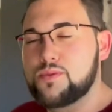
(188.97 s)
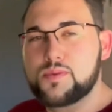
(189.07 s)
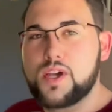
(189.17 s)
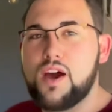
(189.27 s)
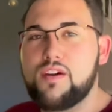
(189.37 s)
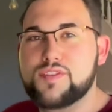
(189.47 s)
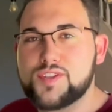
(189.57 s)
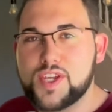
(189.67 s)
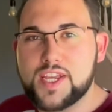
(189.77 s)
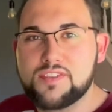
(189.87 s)
the car off to
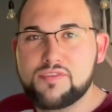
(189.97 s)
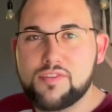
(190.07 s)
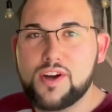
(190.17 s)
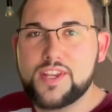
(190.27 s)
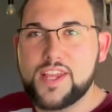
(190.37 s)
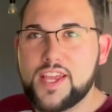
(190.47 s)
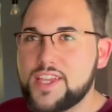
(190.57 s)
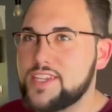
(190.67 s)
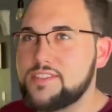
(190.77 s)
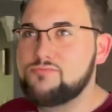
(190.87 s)
Jake
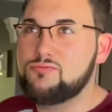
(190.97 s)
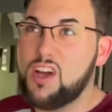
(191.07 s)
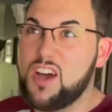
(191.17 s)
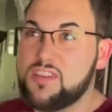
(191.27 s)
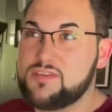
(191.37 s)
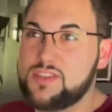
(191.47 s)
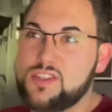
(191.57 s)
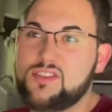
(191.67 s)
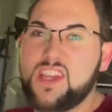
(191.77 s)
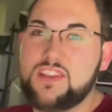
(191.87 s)
Friday
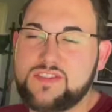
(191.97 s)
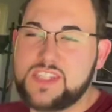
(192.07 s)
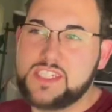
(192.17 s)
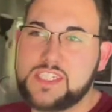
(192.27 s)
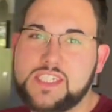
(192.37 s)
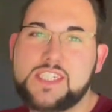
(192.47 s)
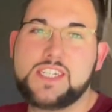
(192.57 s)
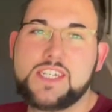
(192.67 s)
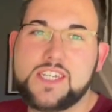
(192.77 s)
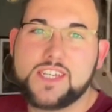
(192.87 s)
afternoon, evening,
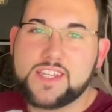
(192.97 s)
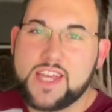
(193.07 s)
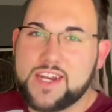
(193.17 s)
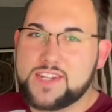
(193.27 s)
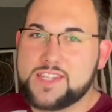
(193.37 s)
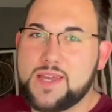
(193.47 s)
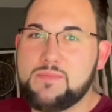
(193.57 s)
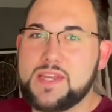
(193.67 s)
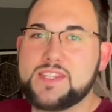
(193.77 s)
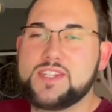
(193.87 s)
and I get a
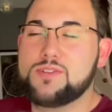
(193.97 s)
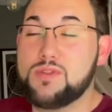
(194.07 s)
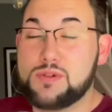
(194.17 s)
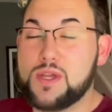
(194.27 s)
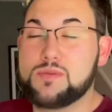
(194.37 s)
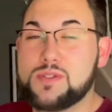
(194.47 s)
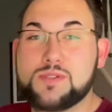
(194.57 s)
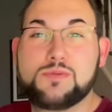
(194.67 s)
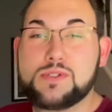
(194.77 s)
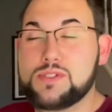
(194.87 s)
message. I woke up this
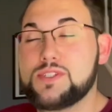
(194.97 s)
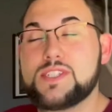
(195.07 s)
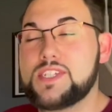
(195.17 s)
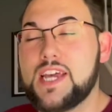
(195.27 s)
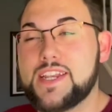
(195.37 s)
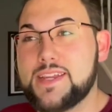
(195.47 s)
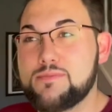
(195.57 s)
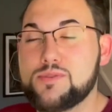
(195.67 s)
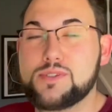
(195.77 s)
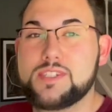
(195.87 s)
morning, it's a Saturday
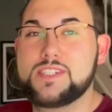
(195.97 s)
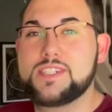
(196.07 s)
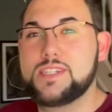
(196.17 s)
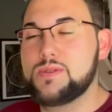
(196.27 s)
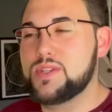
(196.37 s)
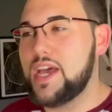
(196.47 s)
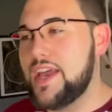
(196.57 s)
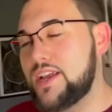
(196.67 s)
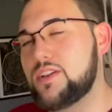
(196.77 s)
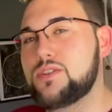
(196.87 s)
morning, it was
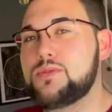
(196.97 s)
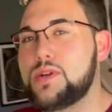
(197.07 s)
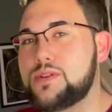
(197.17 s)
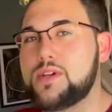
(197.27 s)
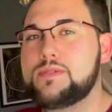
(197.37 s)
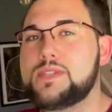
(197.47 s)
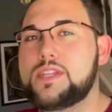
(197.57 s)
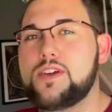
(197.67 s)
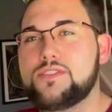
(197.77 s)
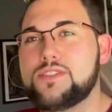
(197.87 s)
like 8 o'clock I woke up, and he
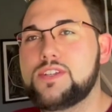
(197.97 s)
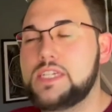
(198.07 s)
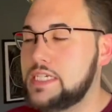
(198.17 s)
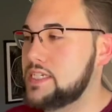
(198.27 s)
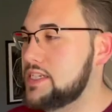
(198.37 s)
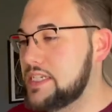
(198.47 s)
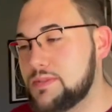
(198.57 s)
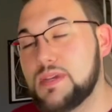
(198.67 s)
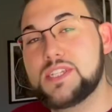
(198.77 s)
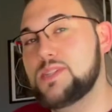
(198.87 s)
goes, and he's
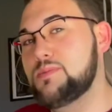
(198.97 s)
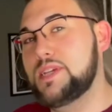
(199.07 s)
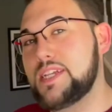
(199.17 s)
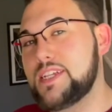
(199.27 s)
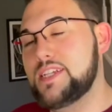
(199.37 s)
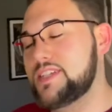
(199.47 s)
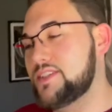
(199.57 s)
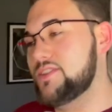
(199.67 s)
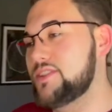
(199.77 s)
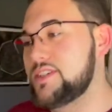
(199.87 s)
messaged me and he's
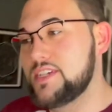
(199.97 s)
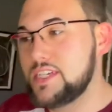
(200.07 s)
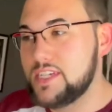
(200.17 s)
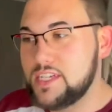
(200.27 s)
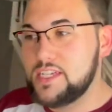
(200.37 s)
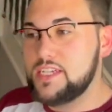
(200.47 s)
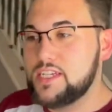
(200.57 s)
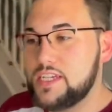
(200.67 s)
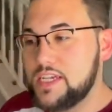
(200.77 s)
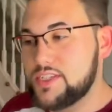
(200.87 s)
gone,
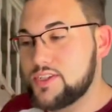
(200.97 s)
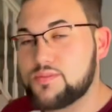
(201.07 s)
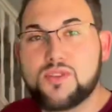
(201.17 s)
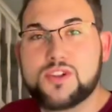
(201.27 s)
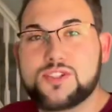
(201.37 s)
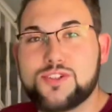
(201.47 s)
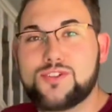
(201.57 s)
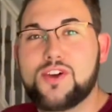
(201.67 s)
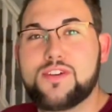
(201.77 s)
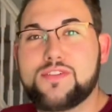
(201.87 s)
there's a surprise on the
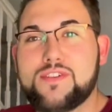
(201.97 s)
drive.